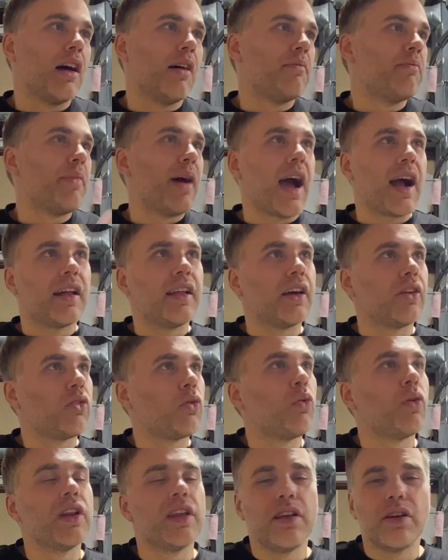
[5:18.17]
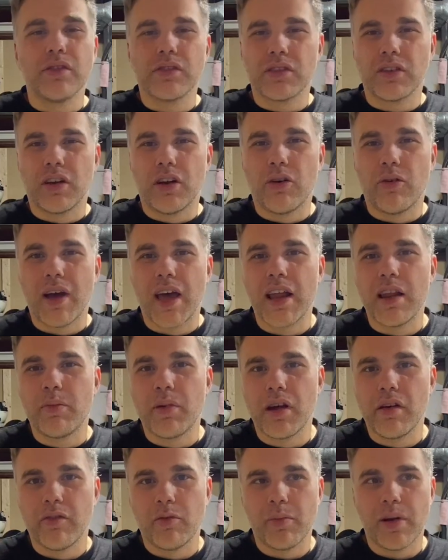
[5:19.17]
Back like 20 years ago, I had a
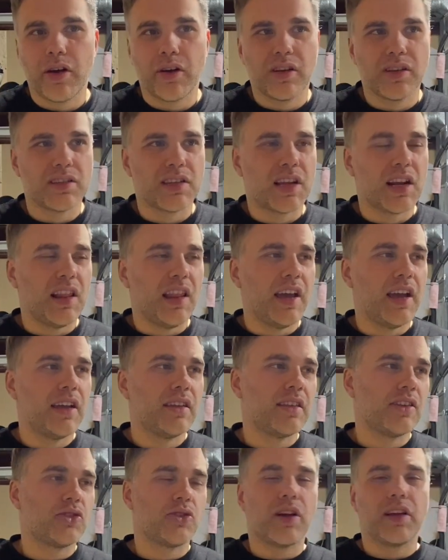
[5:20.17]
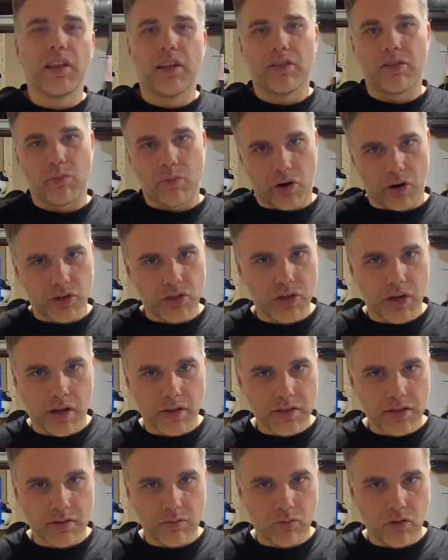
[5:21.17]
pair of Americas that I liked. I tried like the Mark
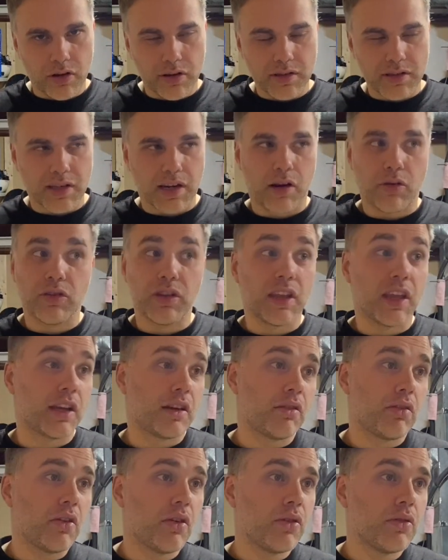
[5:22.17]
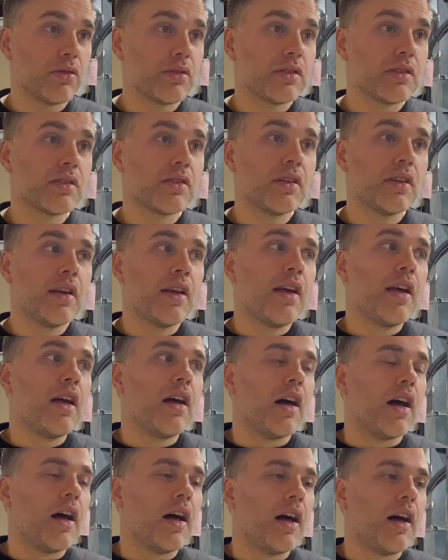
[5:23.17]
Johnson ones and I really liked those.
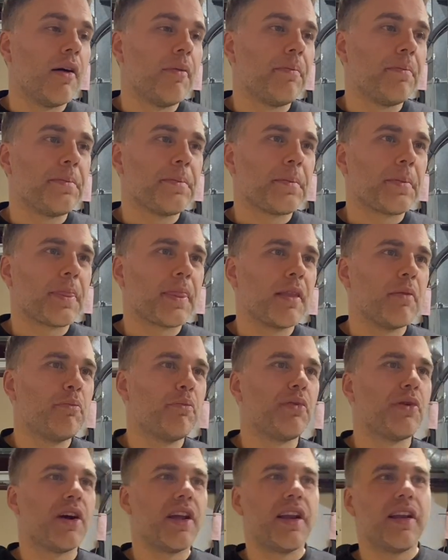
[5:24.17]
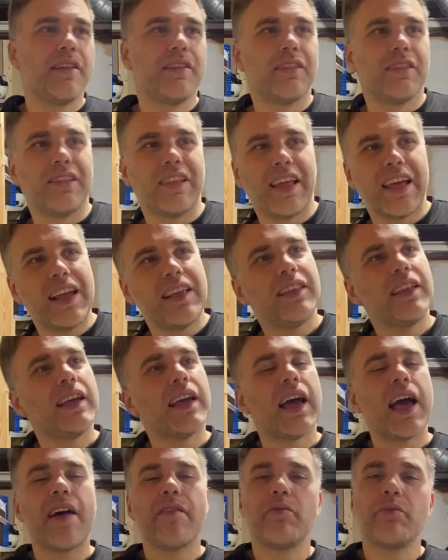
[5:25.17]
But lately I
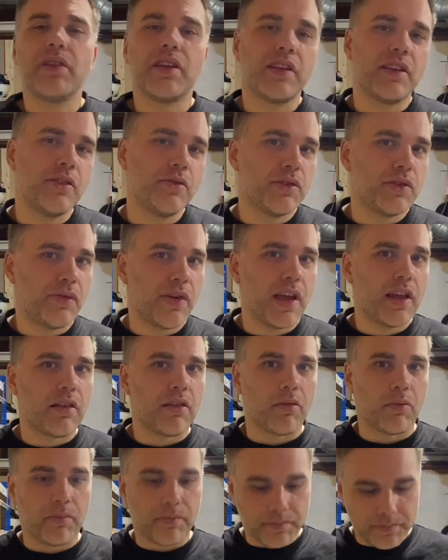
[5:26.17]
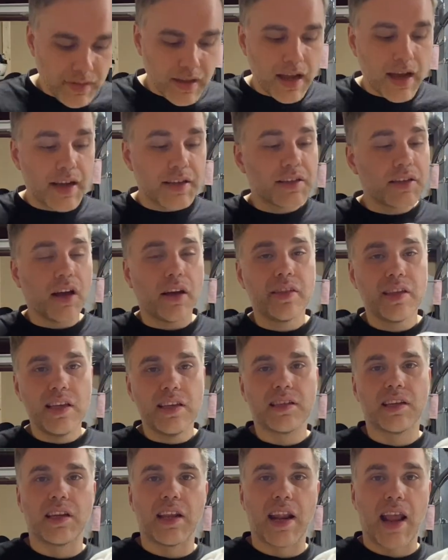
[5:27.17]
haven't been a huge fan of them. I saw
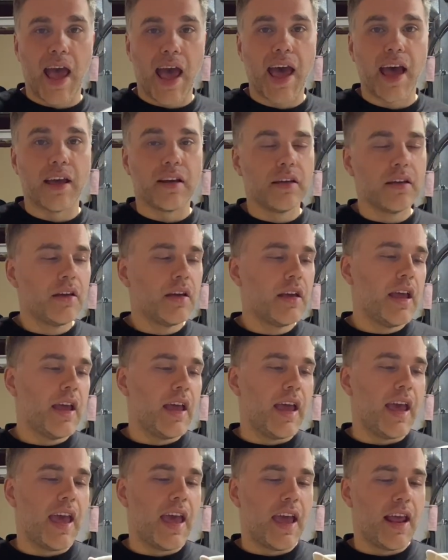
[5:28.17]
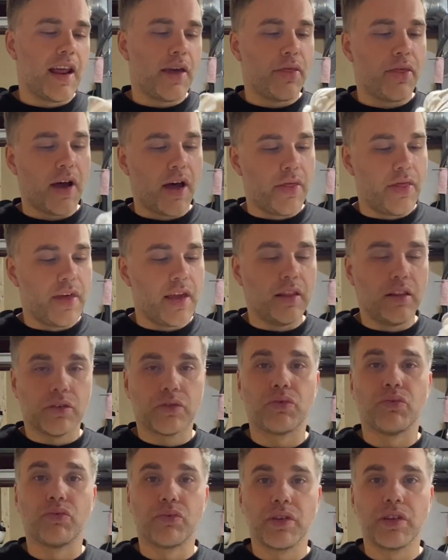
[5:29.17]
these in an ad and I thought they looked
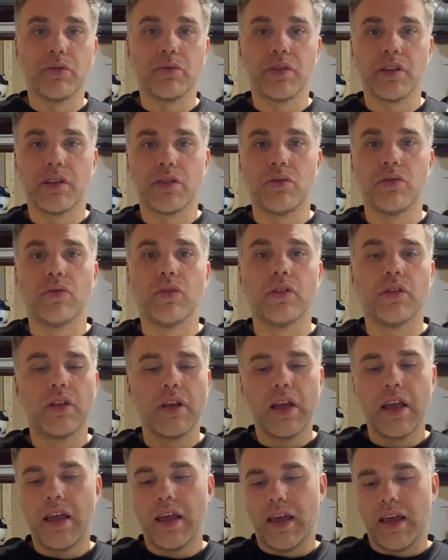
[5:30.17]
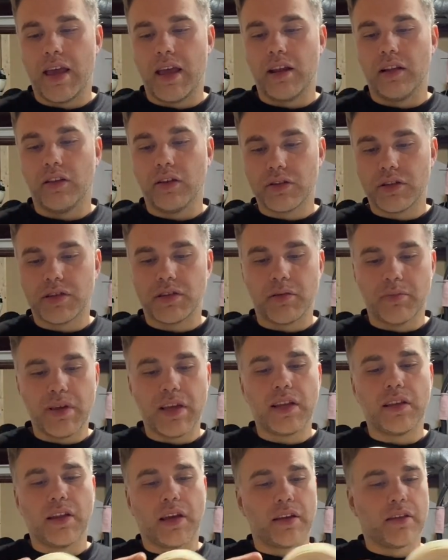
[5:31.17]
really, really cool. And it looked to
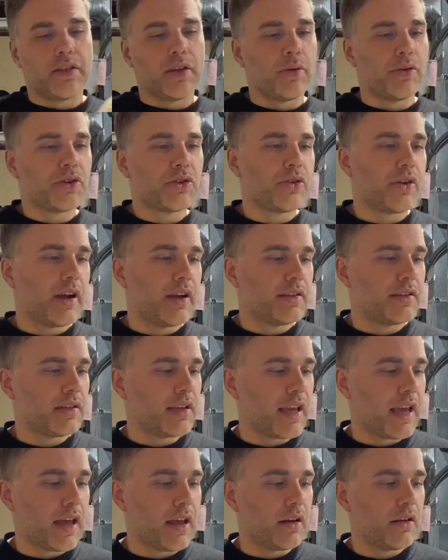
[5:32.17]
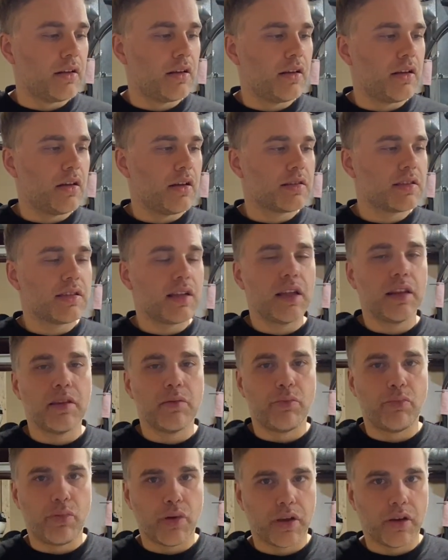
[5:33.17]
me like they were trying to get a slightly
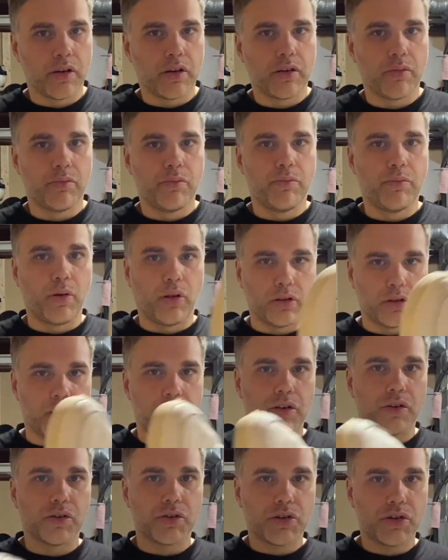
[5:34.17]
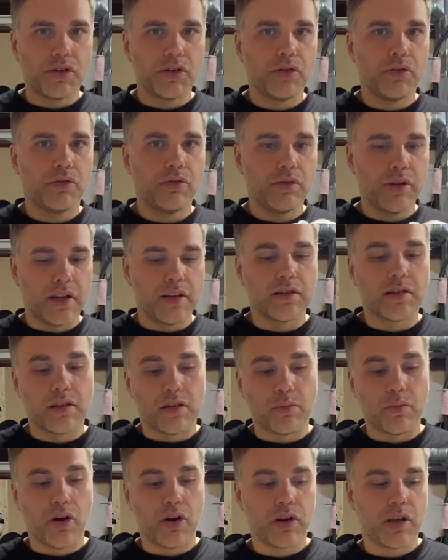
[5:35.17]
bigger, bulkier shoe into the
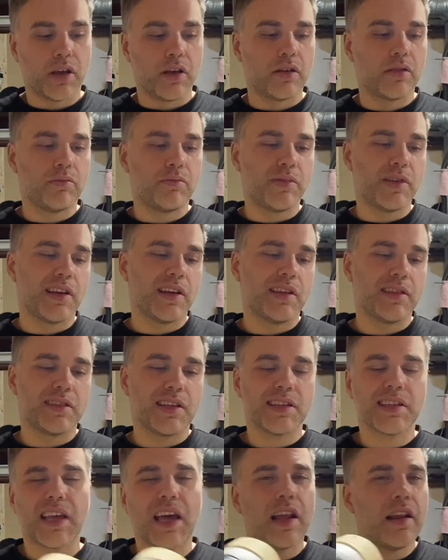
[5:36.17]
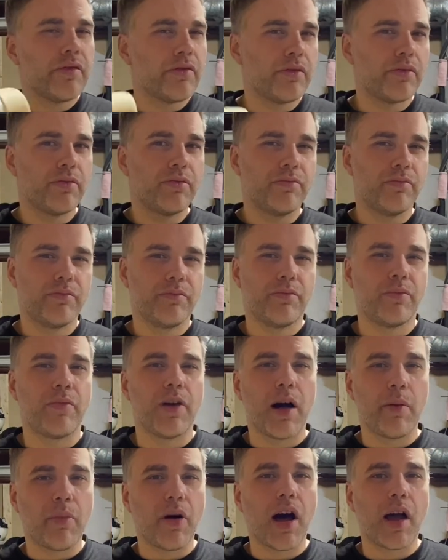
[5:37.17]
market because that's kind of
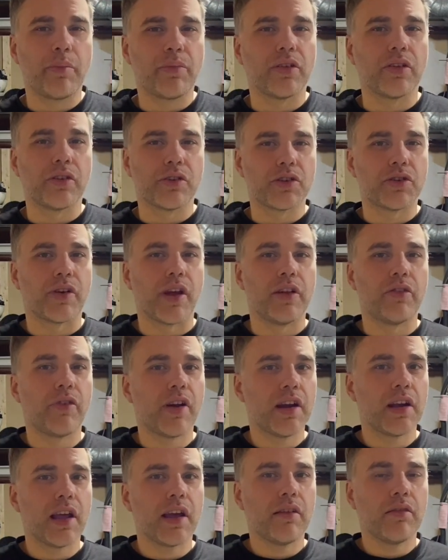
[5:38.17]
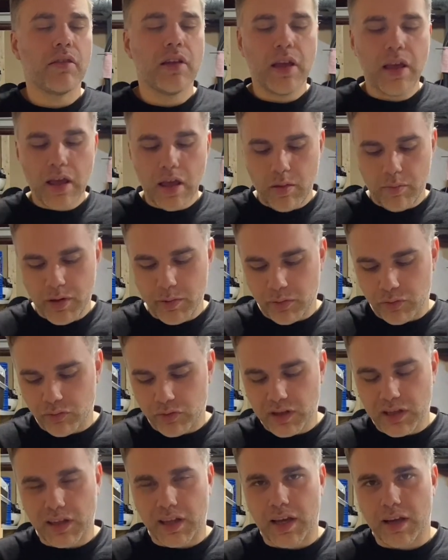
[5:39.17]
a popular trend right now. People
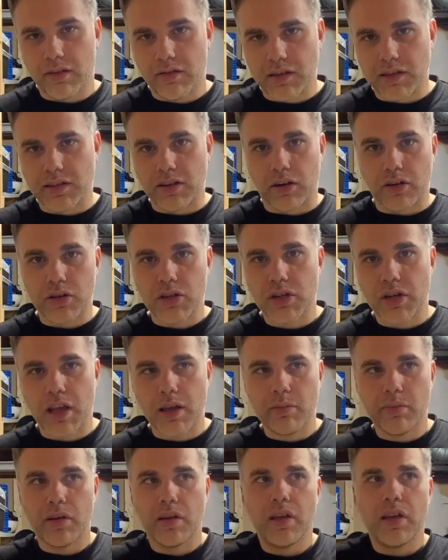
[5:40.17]
really like the dunk shape.